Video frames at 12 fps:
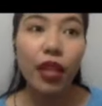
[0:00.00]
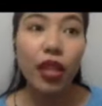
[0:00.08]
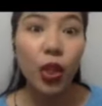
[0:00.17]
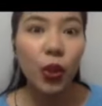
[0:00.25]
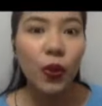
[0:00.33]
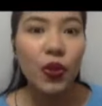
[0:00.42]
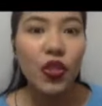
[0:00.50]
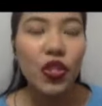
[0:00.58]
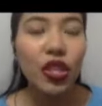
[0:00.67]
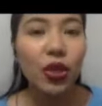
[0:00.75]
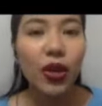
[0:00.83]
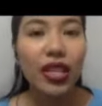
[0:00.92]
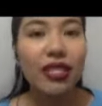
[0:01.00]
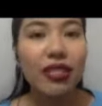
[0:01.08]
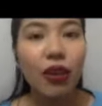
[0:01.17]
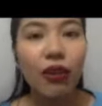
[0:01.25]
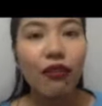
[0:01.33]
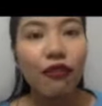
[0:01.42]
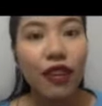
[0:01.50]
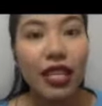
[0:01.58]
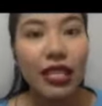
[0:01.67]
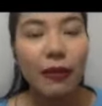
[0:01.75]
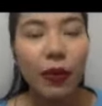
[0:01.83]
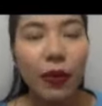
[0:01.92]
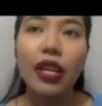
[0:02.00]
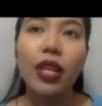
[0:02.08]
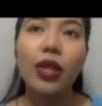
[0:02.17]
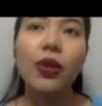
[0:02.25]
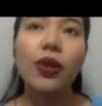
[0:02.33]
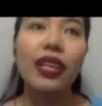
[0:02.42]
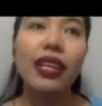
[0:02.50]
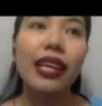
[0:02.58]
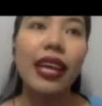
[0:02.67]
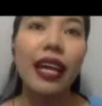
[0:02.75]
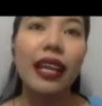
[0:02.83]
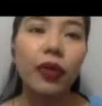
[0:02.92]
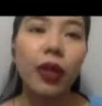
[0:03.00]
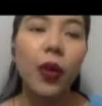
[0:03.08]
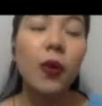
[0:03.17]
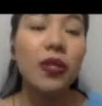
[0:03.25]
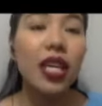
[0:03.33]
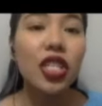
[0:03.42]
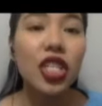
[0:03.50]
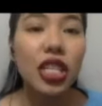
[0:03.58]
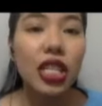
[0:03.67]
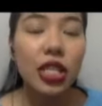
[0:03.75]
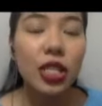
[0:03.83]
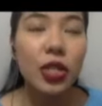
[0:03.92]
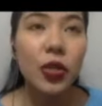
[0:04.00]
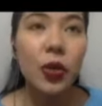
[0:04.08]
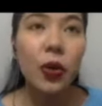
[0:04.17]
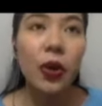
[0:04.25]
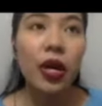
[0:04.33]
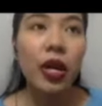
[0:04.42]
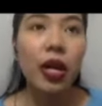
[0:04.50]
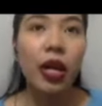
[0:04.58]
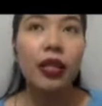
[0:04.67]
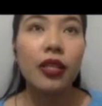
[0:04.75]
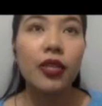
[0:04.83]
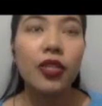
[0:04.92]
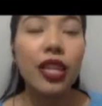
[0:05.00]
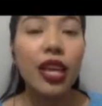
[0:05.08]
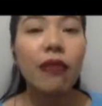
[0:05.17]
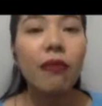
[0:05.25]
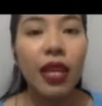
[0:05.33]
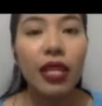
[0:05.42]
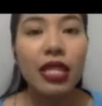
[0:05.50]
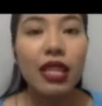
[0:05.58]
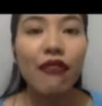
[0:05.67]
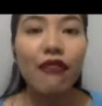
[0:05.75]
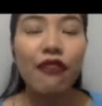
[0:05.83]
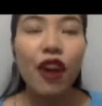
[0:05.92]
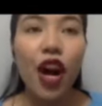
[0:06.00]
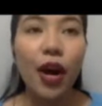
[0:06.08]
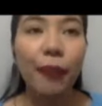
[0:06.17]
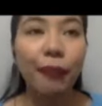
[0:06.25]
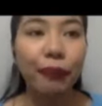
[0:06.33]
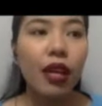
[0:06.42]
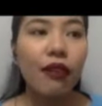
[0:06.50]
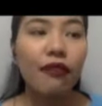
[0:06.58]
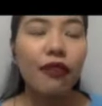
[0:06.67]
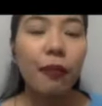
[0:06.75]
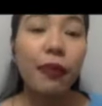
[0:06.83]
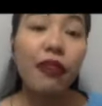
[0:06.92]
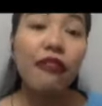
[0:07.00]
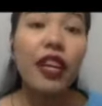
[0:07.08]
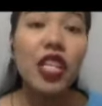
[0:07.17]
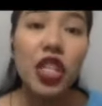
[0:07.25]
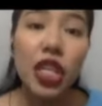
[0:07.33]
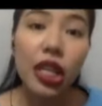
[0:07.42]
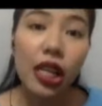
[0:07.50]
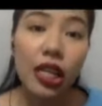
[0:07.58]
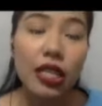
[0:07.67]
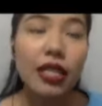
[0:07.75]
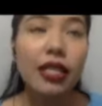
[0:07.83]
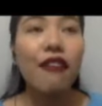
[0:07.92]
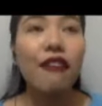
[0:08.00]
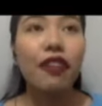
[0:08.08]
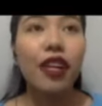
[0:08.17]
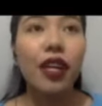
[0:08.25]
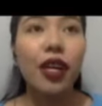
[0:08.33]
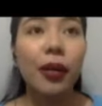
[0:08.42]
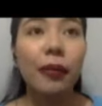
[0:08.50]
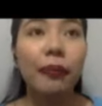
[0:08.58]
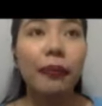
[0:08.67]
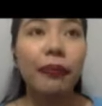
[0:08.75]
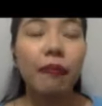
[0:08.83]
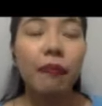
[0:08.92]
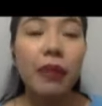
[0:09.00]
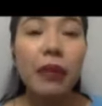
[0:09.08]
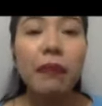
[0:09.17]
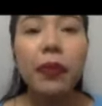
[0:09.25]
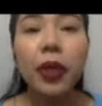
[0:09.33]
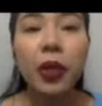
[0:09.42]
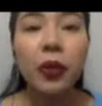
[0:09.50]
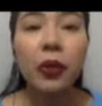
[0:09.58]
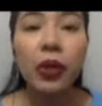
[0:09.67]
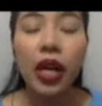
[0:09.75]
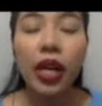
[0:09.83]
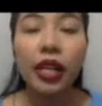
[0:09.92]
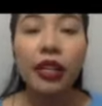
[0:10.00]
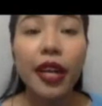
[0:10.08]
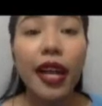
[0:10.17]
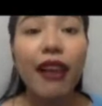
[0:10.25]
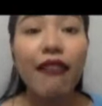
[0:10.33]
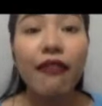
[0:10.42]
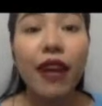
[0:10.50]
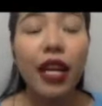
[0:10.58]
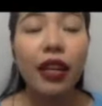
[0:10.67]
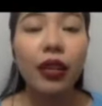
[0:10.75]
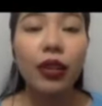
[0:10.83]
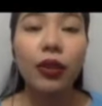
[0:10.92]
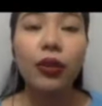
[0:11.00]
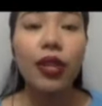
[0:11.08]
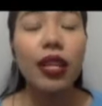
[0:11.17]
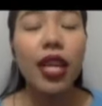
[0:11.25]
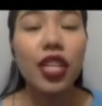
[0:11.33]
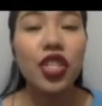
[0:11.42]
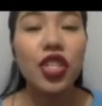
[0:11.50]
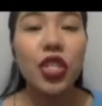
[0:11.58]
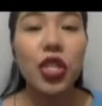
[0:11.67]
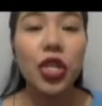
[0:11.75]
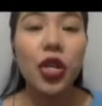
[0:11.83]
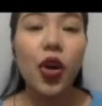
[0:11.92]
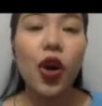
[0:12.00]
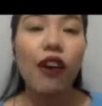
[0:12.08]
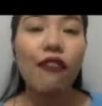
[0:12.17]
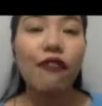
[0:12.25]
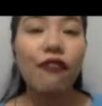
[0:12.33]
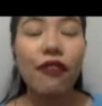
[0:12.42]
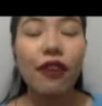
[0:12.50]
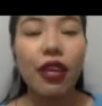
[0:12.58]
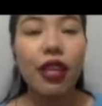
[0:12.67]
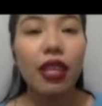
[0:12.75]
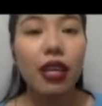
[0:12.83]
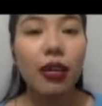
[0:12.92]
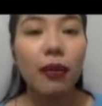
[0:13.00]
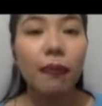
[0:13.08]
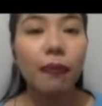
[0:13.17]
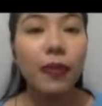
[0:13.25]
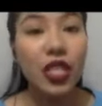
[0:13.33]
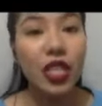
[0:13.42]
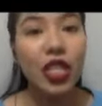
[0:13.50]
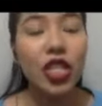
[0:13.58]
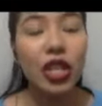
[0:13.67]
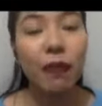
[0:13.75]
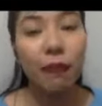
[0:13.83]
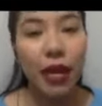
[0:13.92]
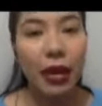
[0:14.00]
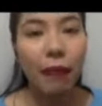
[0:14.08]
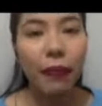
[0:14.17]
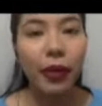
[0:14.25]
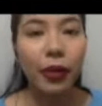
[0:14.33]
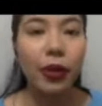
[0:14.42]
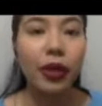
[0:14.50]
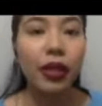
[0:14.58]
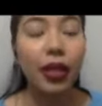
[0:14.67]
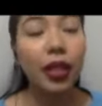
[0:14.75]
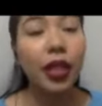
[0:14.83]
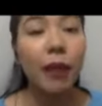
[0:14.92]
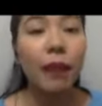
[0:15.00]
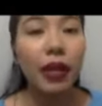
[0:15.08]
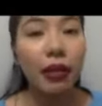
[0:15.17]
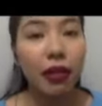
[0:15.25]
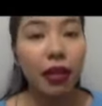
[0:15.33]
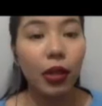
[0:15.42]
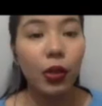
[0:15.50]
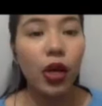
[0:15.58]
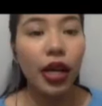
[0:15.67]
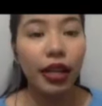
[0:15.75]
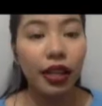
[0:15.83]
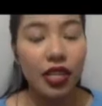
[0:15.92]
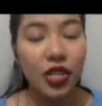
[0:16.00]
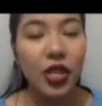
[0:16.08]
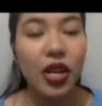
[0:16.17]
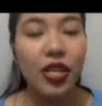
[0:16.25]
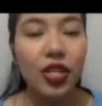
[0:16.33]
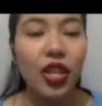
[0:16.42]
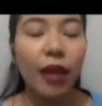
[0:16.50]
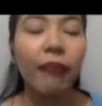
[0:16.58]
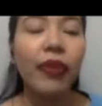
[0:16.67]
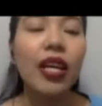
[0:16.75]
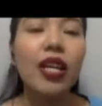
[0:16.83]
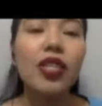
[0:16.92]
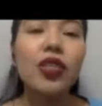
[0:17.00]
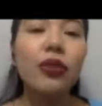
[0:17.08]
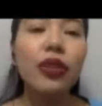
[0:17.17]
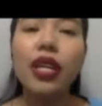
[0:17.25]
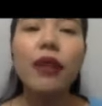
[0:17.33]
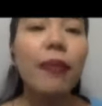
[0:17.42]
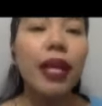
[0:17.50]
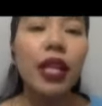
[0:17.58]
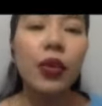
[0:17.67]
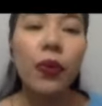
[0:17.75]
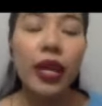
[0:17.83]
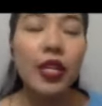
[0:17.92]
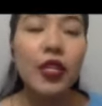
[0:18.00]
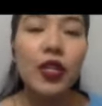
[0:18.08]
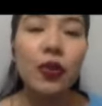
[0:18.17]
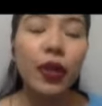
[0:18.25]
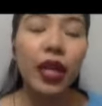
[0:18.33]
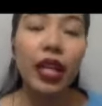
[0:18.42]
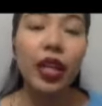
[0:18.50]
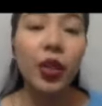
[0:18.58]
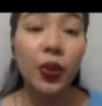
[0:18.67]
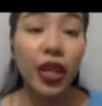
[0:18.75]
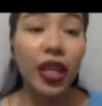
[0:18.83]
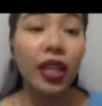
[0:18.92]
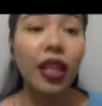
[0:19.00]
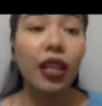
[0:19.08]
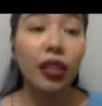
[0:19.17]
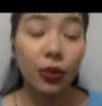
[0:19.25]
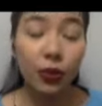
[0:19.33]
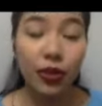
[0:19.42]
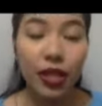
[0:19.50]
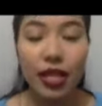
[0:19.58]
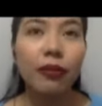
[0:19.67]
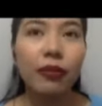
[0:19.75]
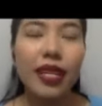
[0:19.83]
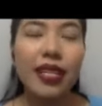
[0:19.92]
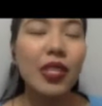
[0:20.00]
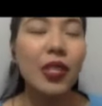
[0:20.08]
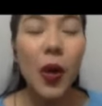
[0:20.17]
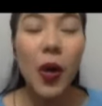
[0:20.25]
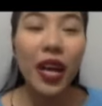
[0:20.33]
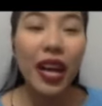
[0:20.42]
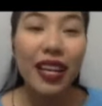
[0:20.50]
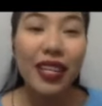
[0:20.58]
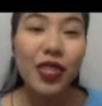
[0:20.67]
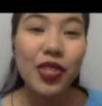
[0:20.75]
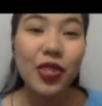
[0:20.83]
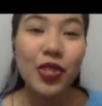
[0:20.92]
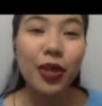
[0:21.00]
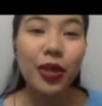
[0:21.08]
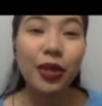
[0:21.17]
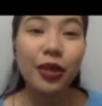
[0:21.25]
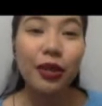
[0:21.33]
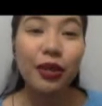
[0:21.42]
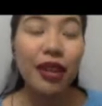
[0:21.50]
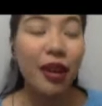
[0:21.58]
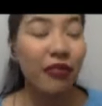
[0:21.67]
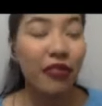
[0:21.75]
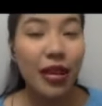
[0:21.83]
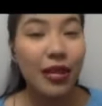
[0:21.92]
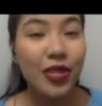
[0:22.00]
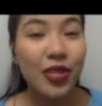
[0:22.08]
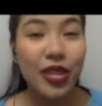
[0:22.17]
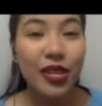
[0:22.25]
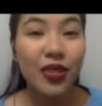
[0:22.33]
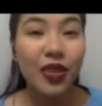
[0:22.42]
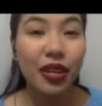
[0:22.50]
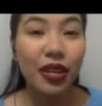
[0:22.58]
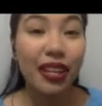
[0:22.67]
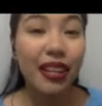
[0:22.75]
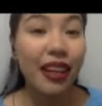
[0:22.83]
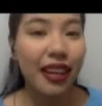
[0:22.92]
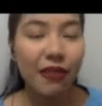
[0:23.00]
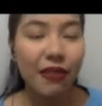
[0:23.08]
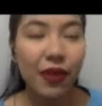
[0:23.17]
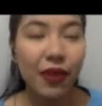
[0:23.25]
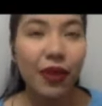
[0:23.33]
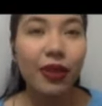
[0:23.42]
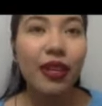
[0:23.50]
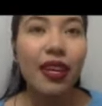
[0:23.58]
news that you can see on Facebook. You can get quotations or statements from professionals, from people who are relevant to the nature of the position paper or the topic that you are discussing. So there are many ways wherein you can do this. As long as your references are reliable